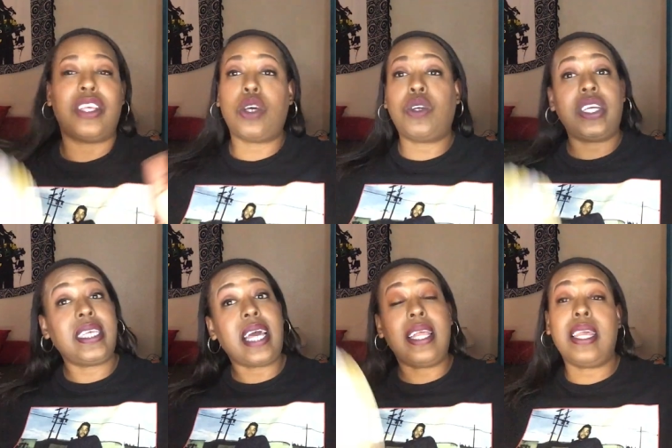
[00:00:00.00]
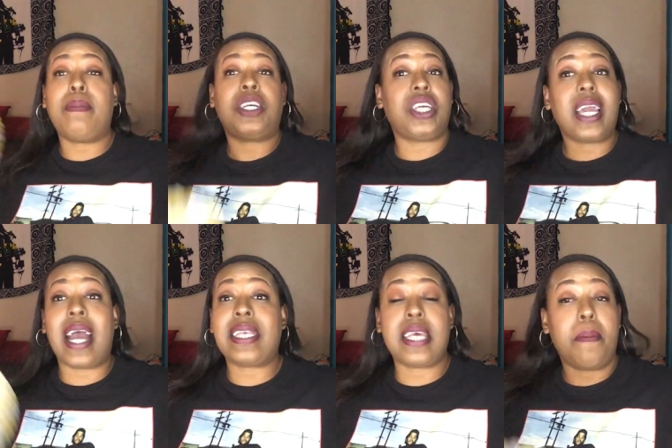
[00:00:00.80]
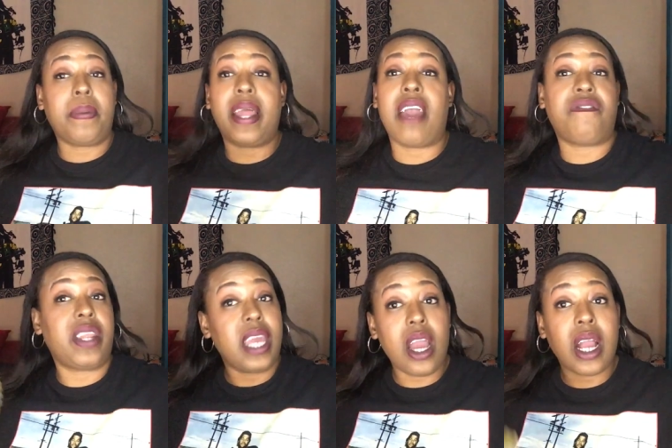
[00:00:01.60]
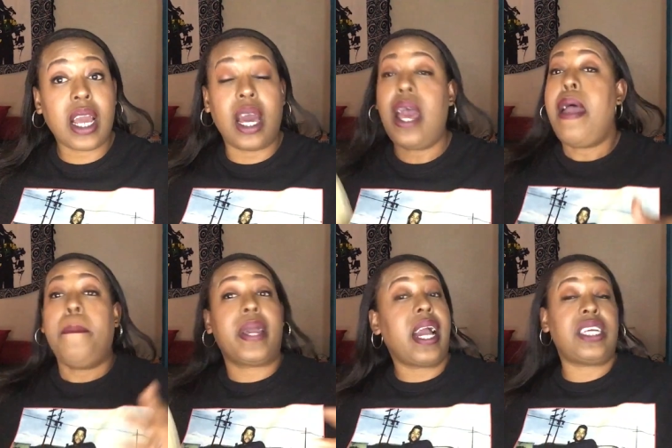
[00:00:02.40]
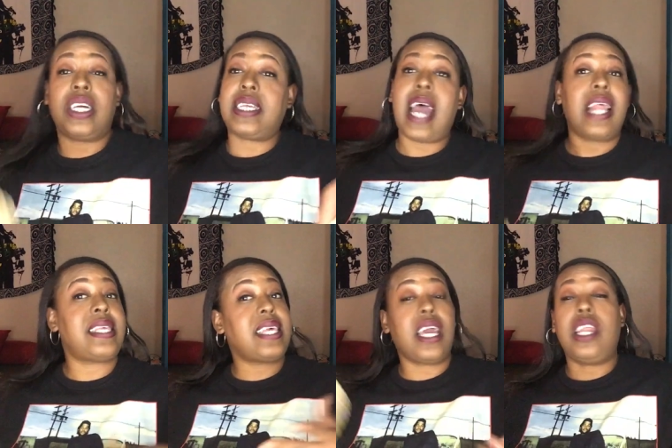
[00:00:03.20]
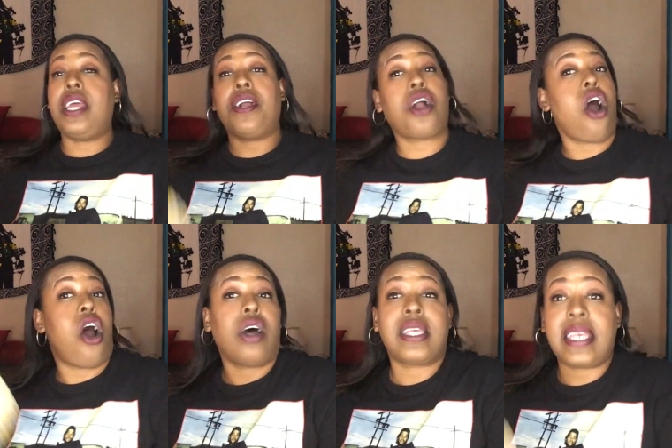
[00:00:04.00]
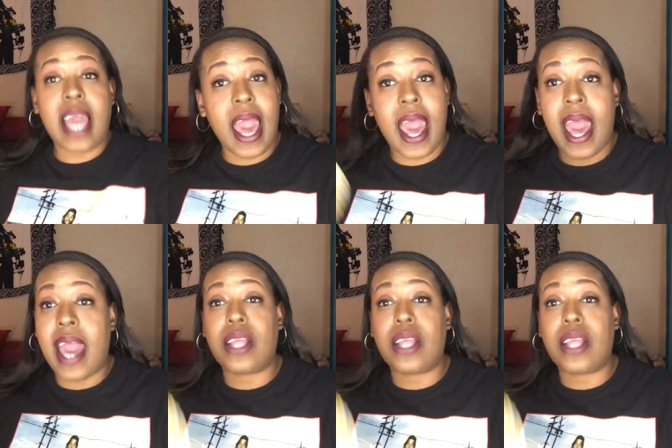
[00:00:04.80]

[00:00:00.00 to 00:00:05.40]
And so she telling them that she got something planned for Lyrica because she tired of seeing Lyrica all sad.